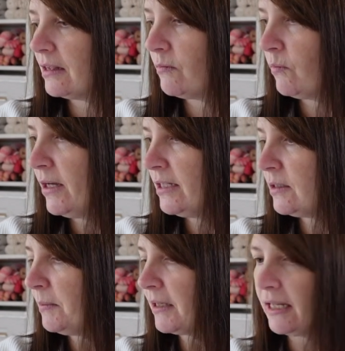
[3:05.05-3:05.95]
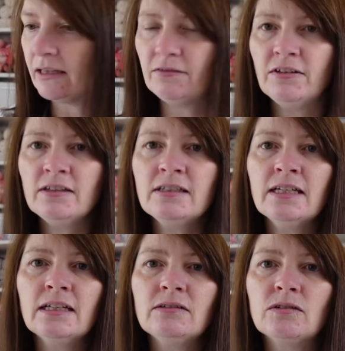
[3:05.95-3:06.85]
Where to begin? The first
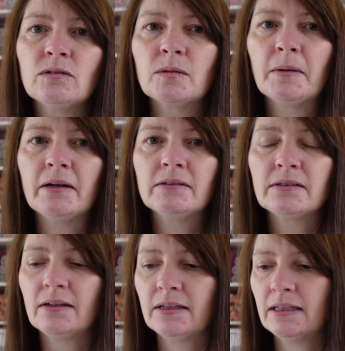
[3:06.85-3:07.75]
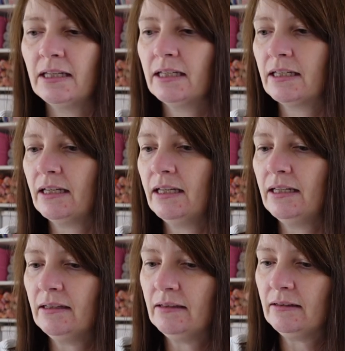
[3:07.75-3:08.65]
thing I'll talk about, I think,
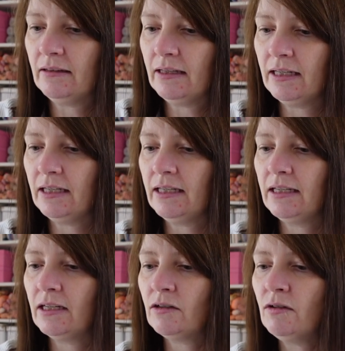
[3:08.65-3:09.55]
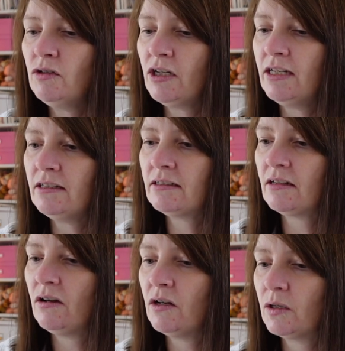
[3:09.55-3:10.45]
is the Crochet
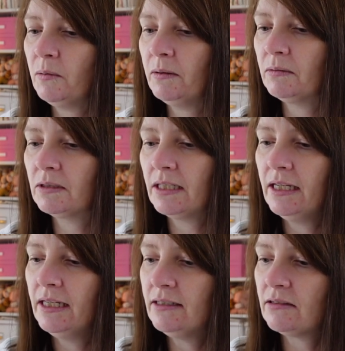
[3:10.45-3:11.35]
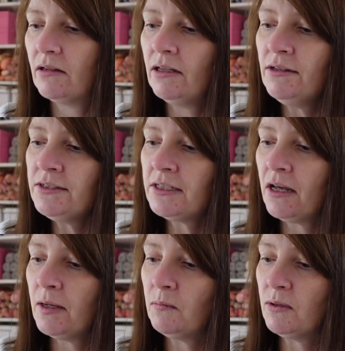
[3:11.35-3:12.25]
Star Quilt. So last
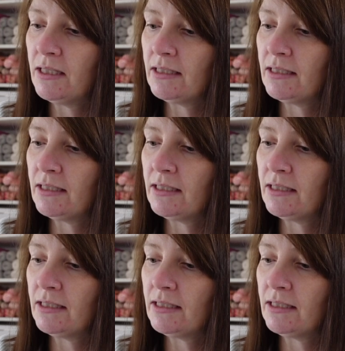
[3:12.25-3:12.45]
time we